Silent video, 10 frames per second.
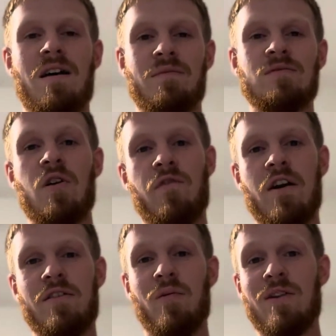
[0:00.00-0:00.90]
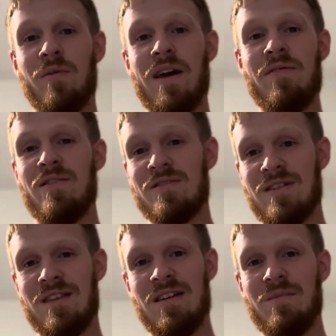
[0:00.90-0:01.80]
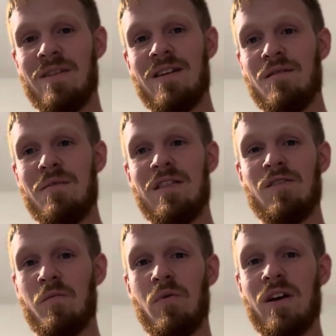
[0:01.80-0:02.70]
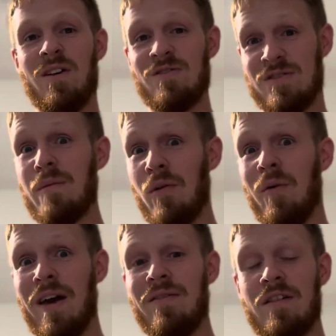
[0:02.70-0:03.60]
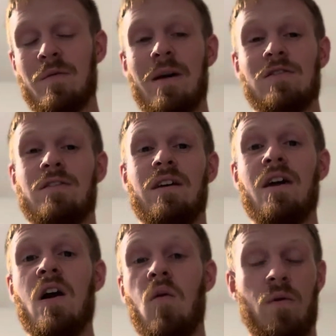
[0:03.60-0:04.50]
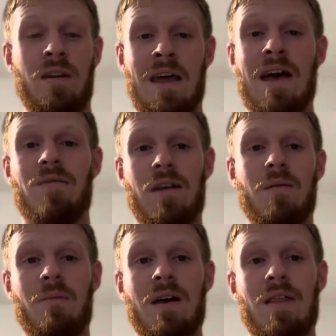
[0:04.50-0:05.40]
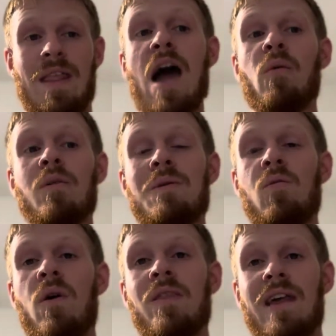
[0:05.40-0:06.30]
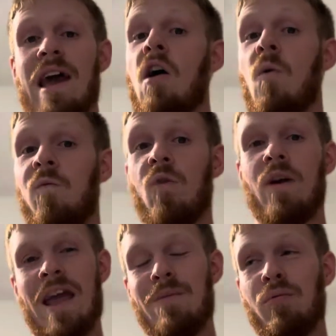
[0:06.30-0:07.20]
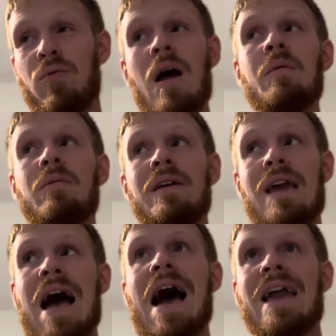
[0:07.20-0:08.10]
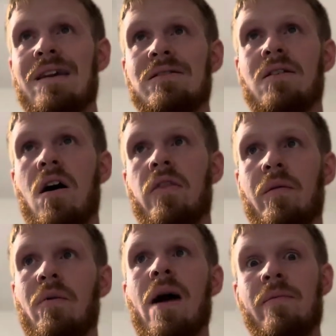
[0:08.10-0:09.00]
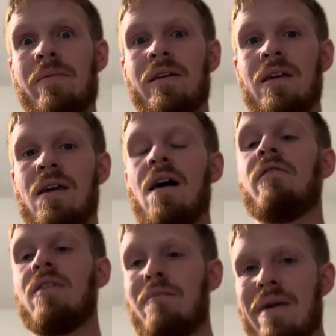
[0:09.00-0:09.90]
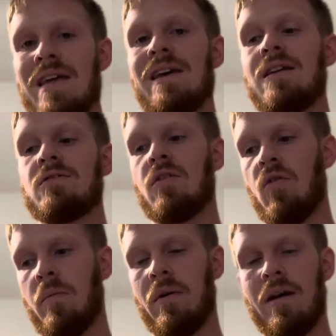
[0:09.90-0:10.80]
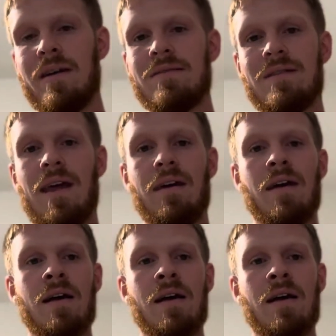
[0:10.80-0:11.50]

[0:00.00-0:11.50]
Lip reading: So far, the winter wave, there's nothing, but doesn't mean the spring or summer waves especially wouldn't have it. But that would be one that I hope for, and probably highest on the probability of them making is the Corporate Alliance tank.